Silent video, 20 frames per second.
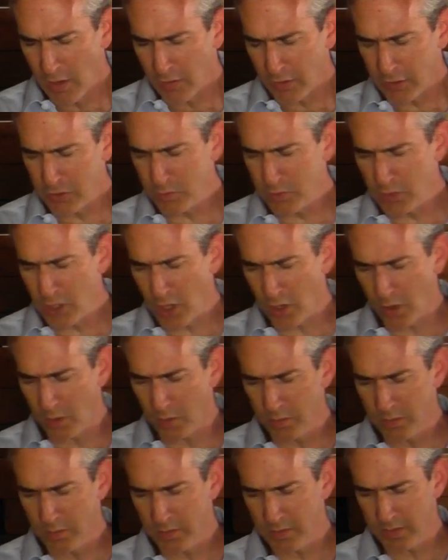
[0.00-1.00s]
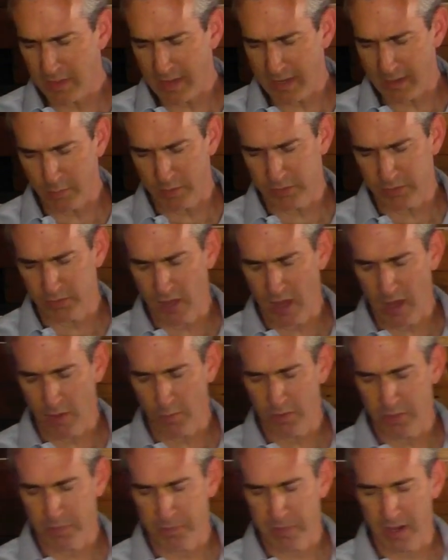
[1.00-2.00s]
"You know that it was not
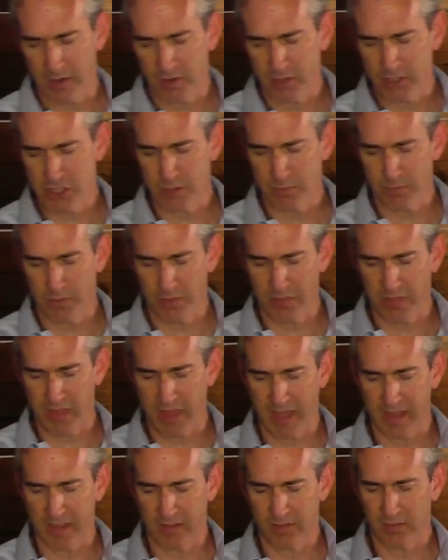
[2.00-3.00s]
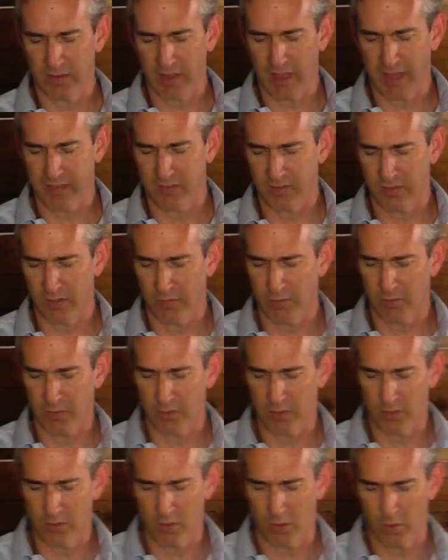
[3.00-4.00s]
with perishable things like
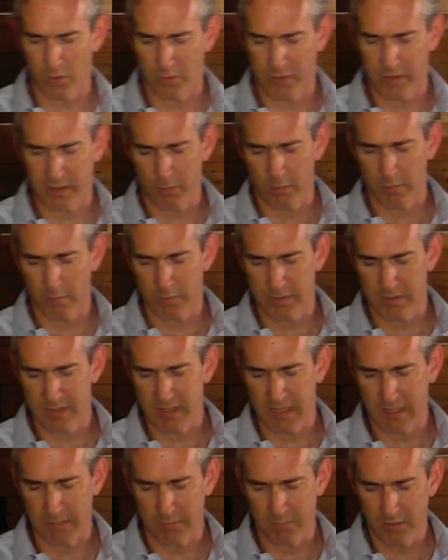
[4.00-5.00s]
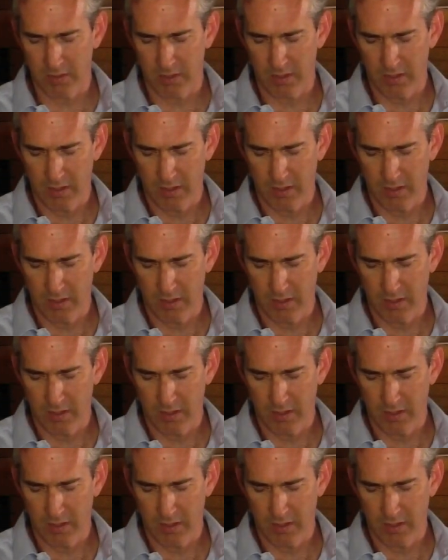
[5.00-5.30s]
silver or gold that you were redeemed